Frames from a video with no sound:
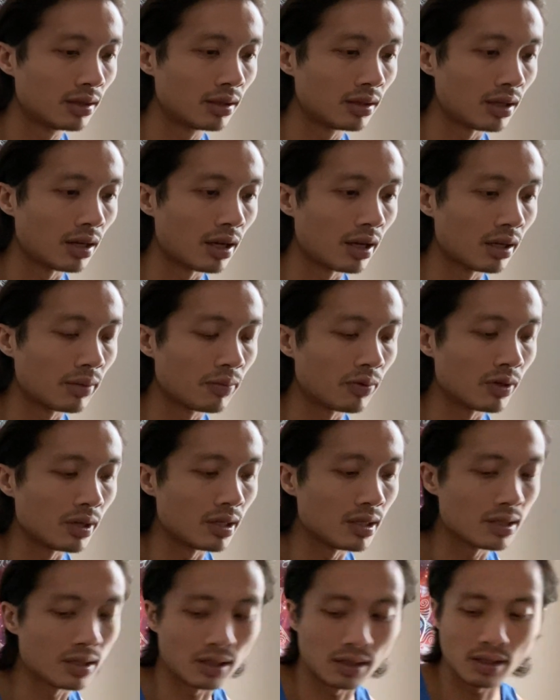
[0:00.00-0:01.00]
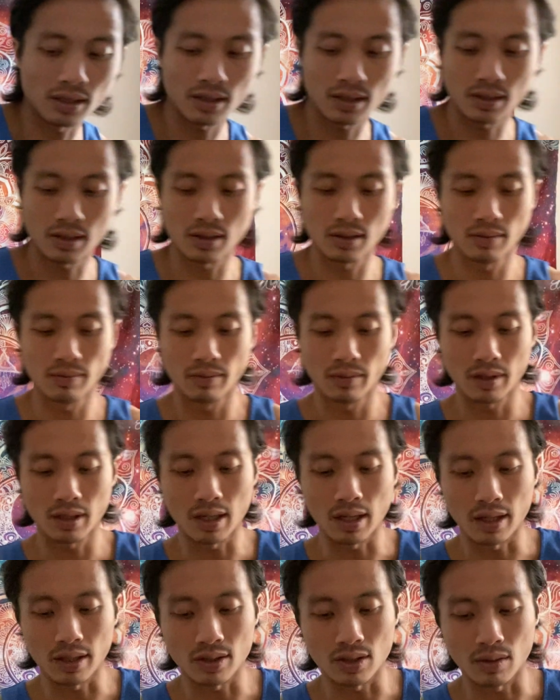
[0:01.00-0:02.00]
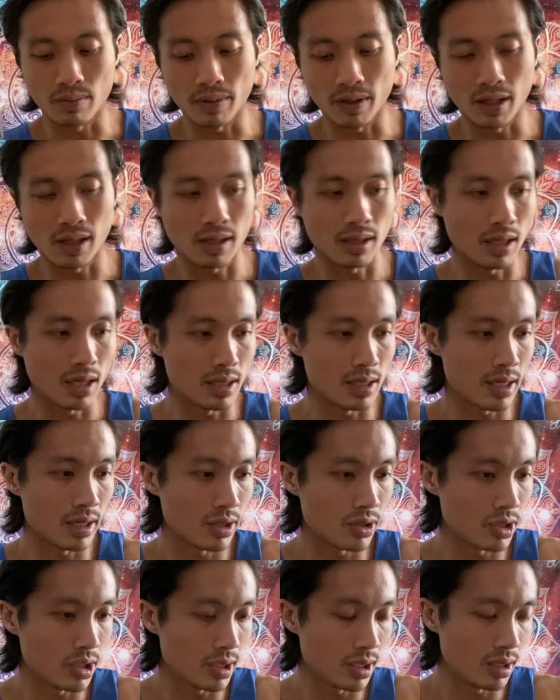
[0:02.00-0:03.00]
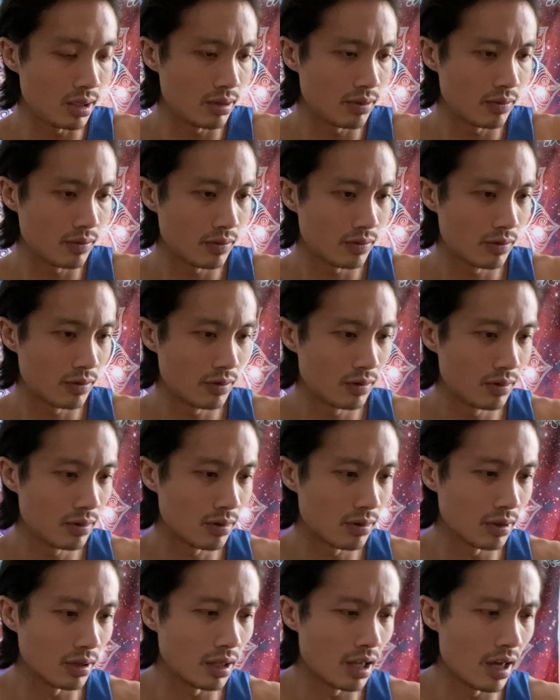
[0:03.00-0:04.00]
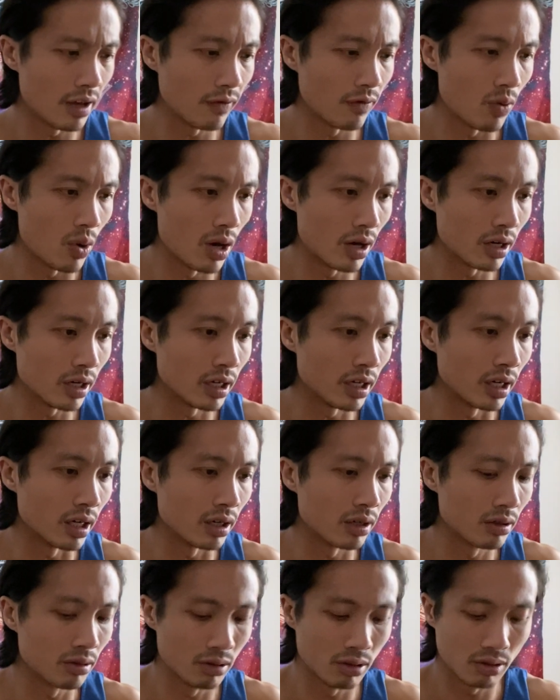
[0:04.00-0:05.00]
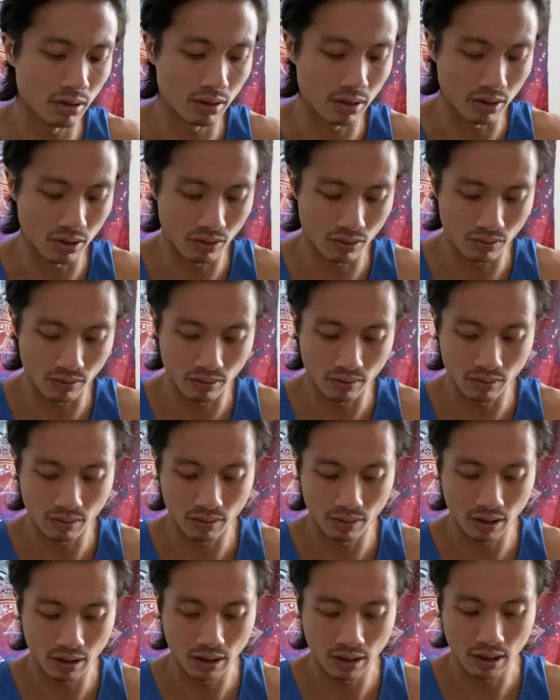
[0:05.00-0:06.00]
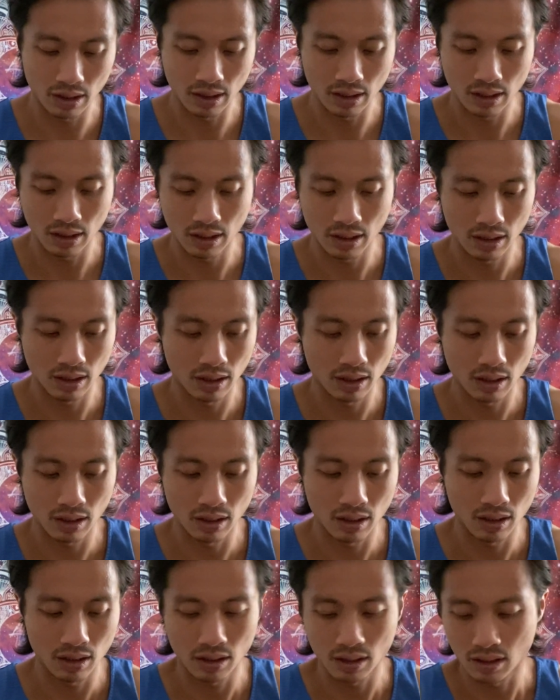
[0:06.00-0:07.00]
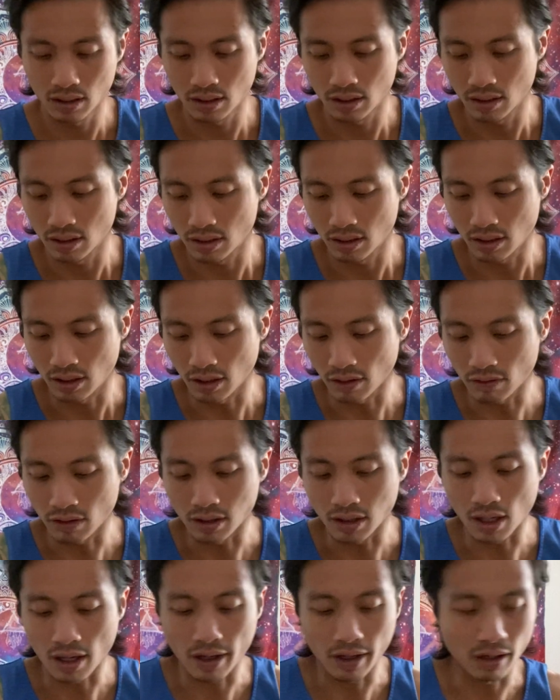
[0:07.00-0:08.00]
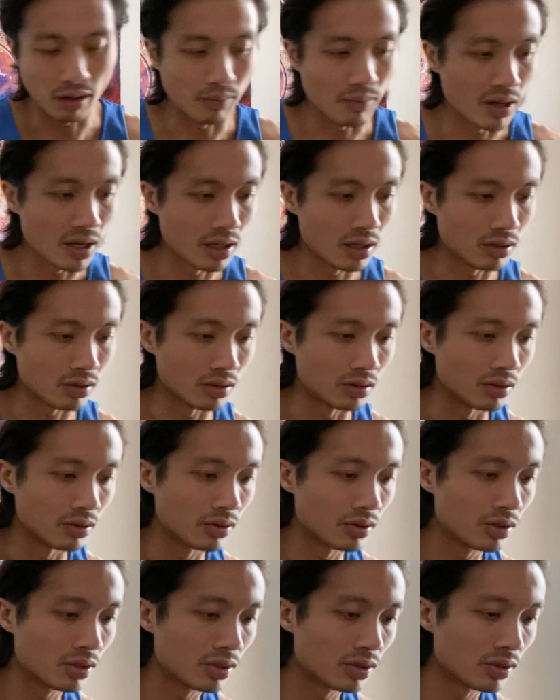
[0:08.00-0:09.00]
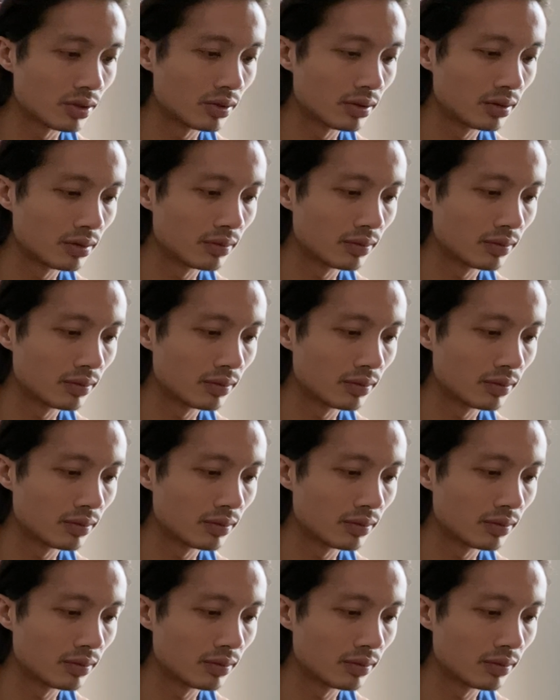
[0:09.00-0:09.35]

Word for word: the High Priestess, Cancer, Pisces energy. A lot of water here. Oh. You got the Nine of Pentacles,